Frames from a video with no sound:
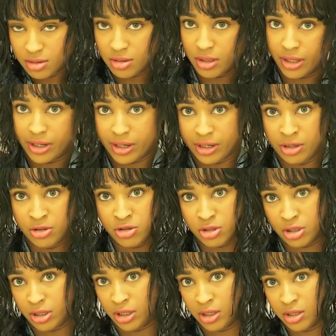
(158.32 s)
like I
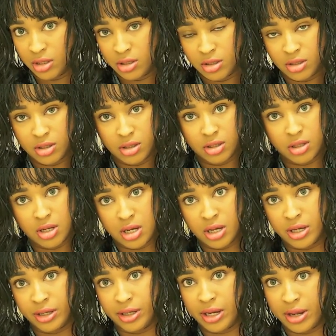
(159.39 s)
usually
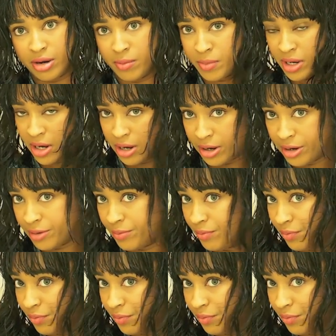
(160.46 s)
get on my hair.